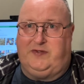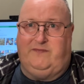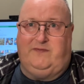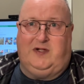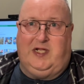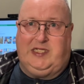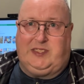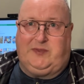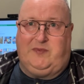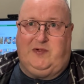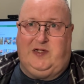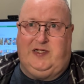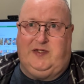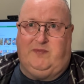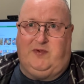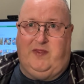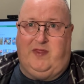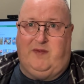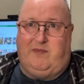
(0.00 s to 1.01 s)
and find somewhere to
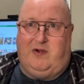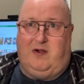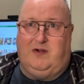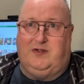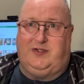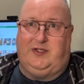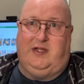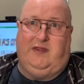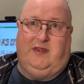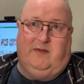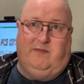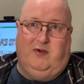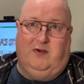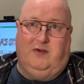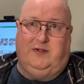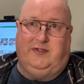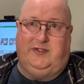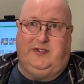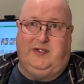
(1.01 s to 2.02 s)
put the box in the
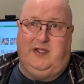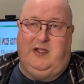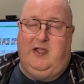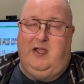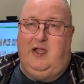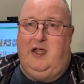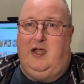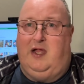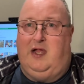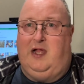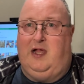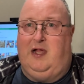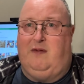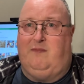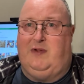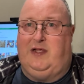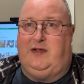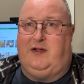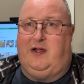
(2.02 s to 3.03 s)
books.
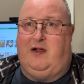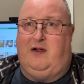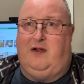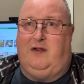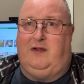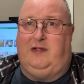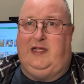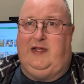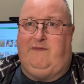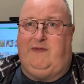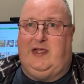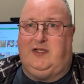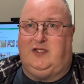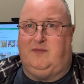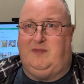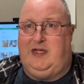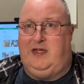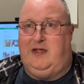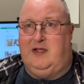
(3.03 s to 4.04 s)
But I'll leave that
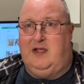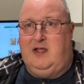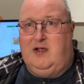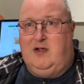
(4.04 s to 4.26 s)
to me.